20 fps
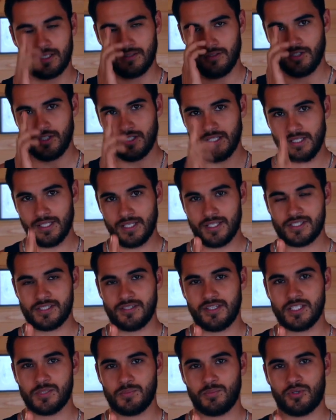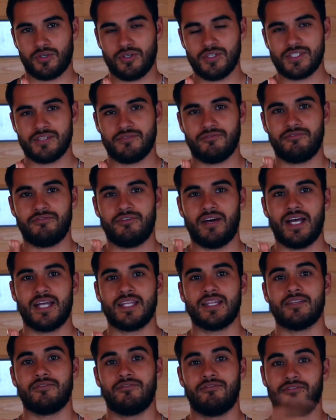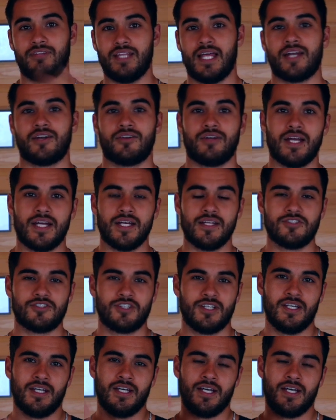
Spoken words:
Look at the lengths of these boards and find the flatter edge.